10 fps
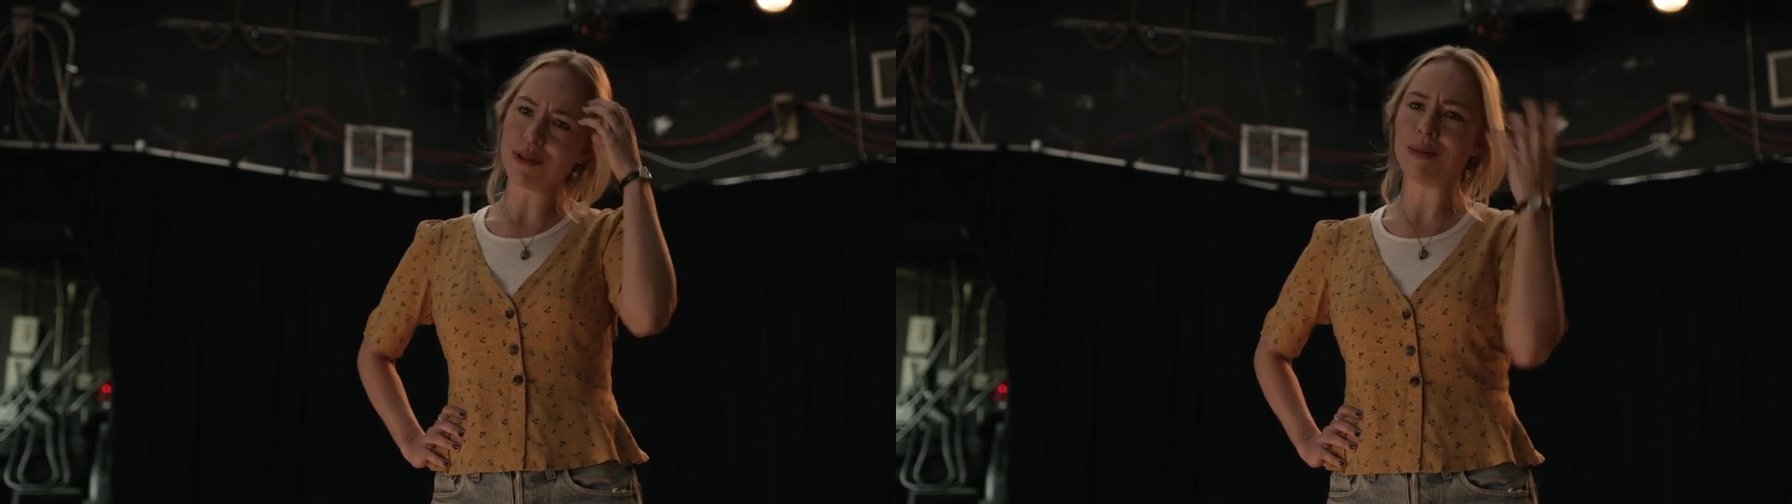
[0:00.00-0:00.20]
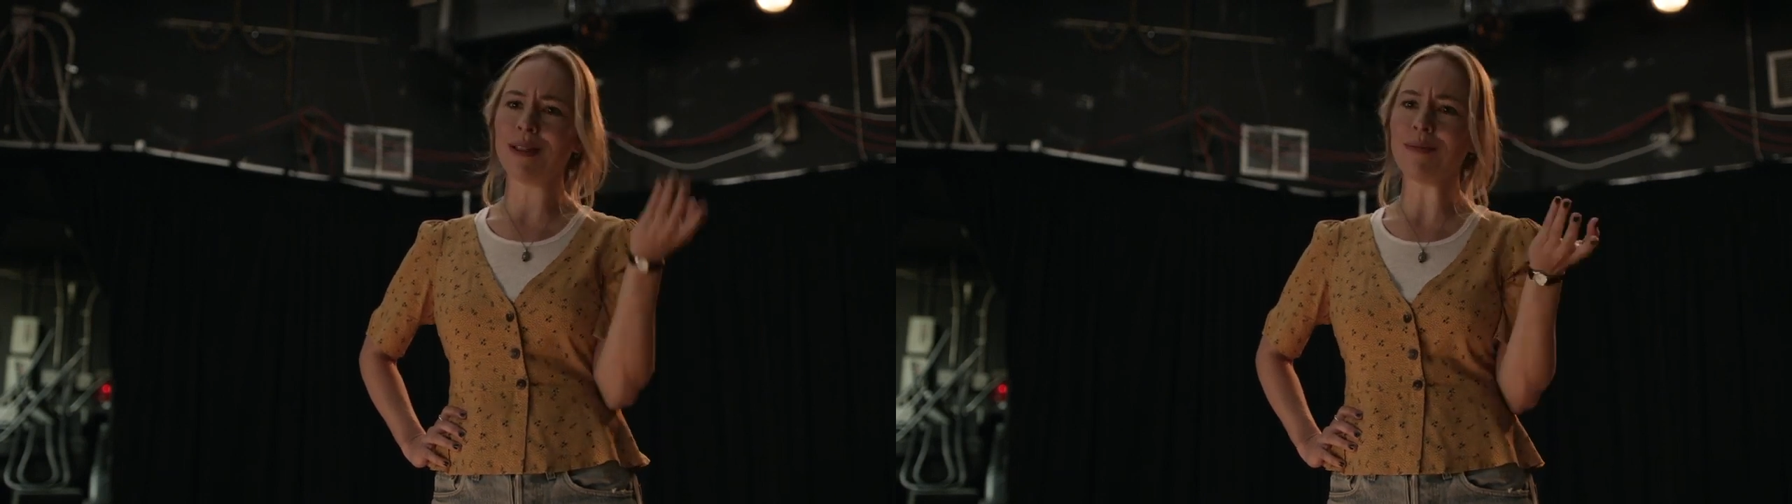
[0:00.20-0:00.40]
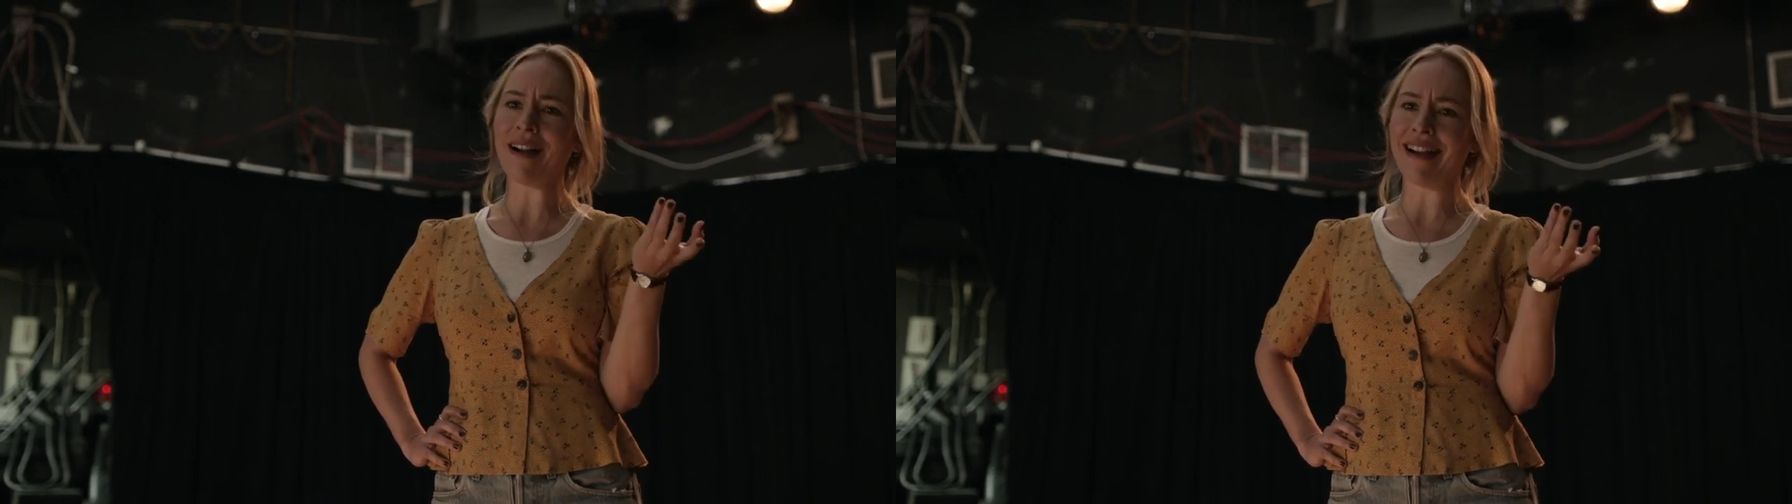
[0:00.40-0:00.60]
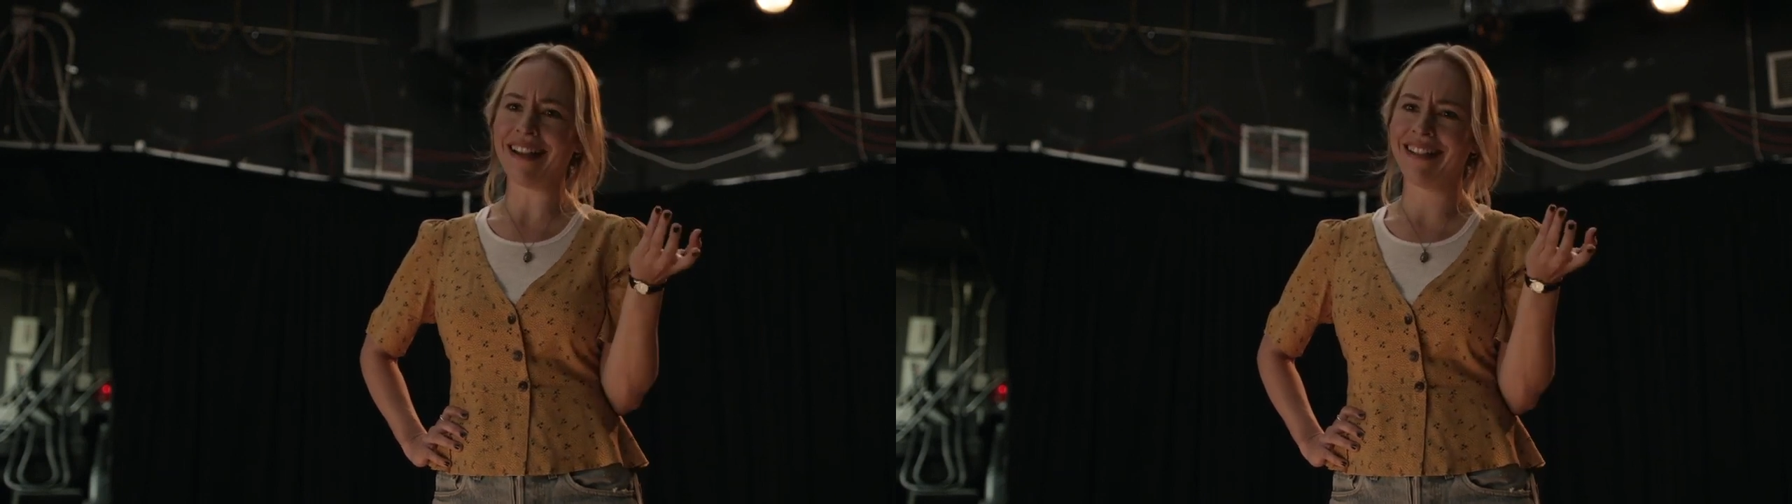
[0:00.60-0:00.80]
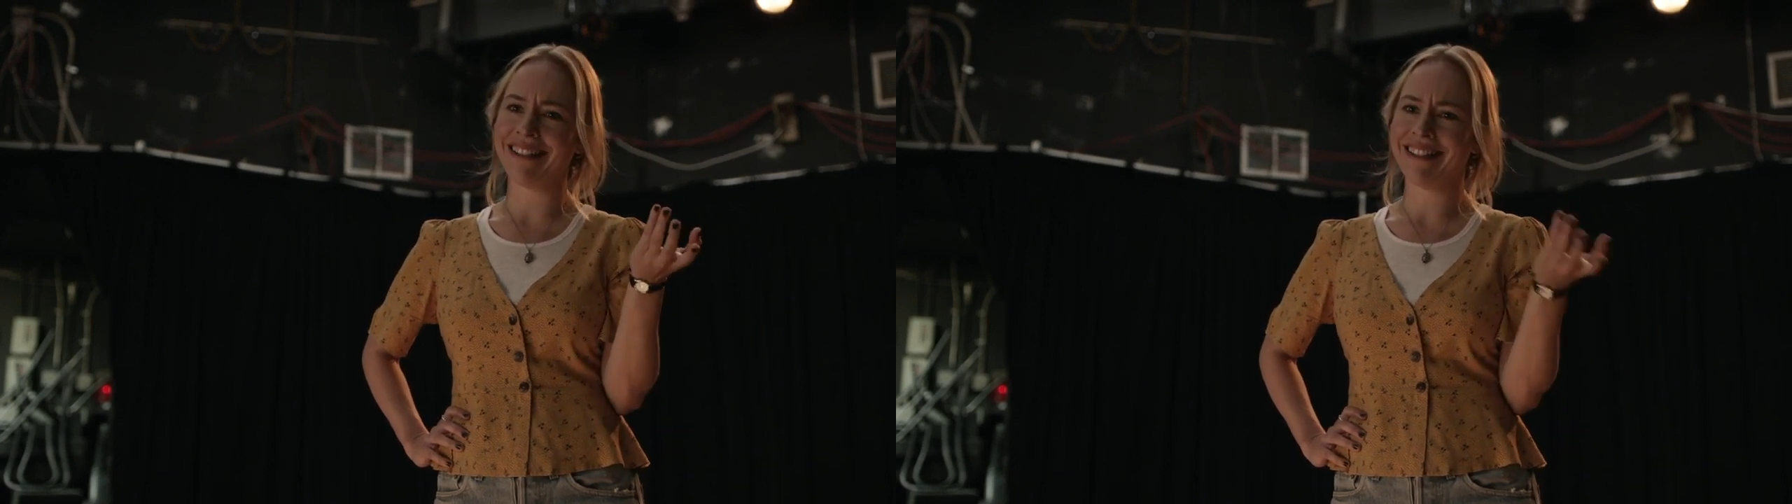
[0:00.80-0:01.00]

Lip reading: do you mean, why?